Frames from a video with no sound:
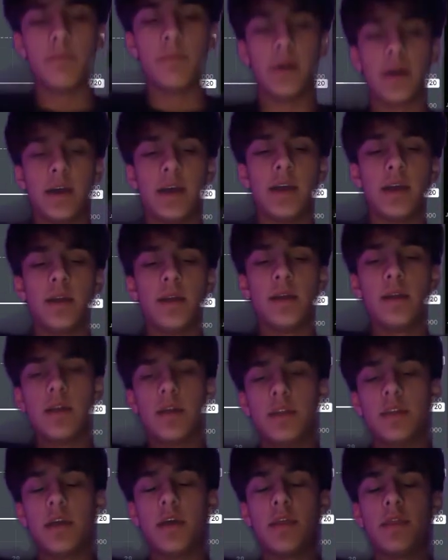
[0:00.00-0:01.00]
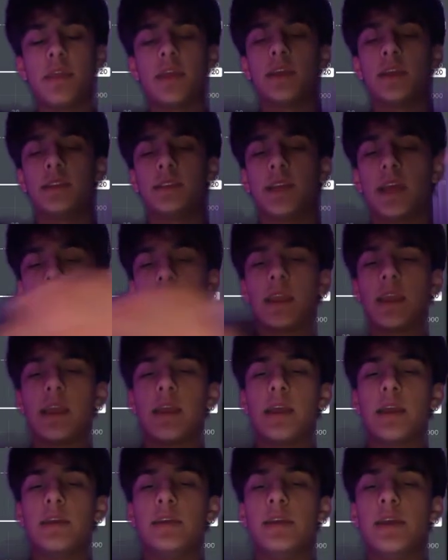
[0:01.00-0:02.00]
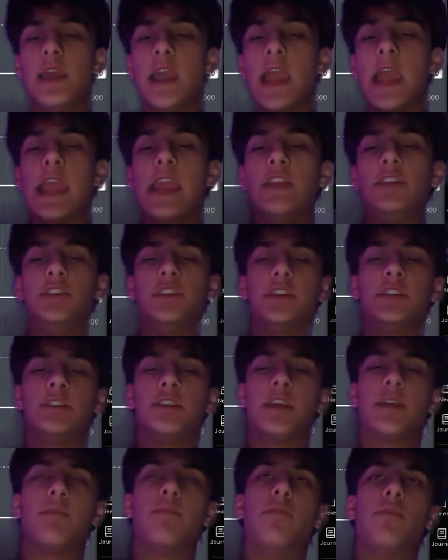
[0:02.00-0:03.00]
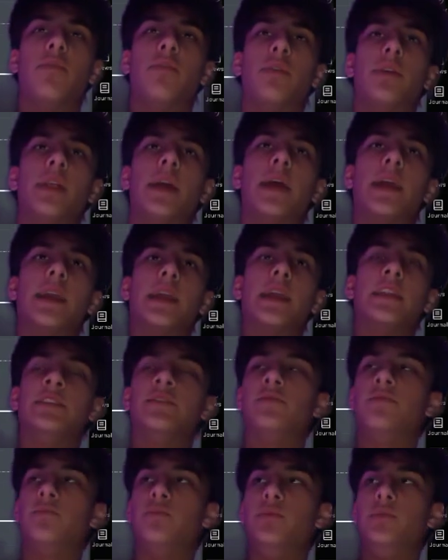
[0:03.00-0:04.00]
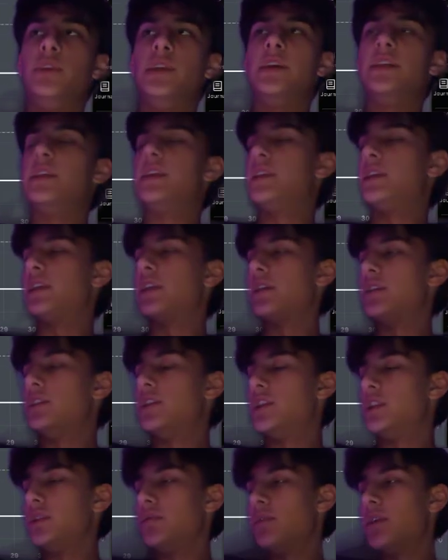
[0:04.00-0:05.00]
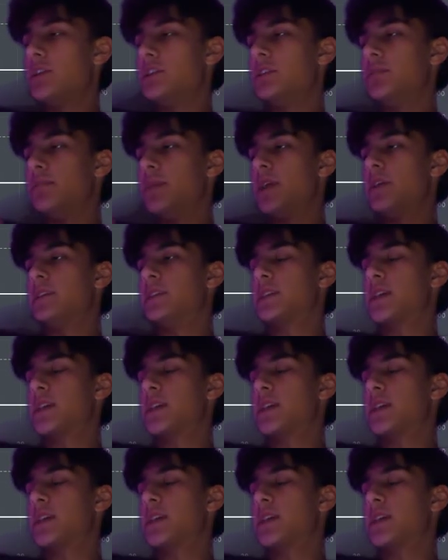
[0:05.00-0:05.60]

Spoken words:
But the other thing is like Asia is like more like it's really continuation based.